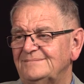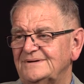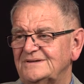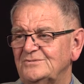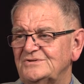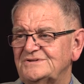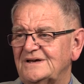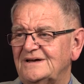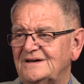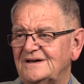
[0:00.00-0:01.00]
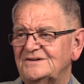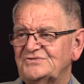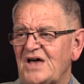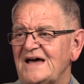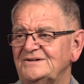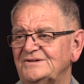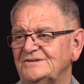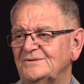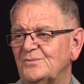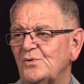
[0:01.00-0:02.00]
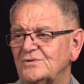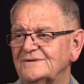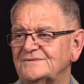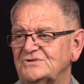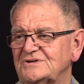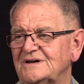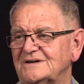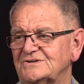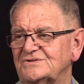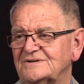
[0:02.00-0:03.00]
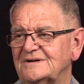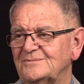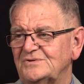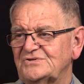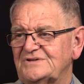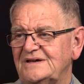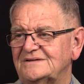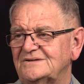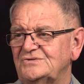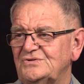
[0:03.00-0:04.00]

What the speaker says: But there was a sign on the wall of the church which said,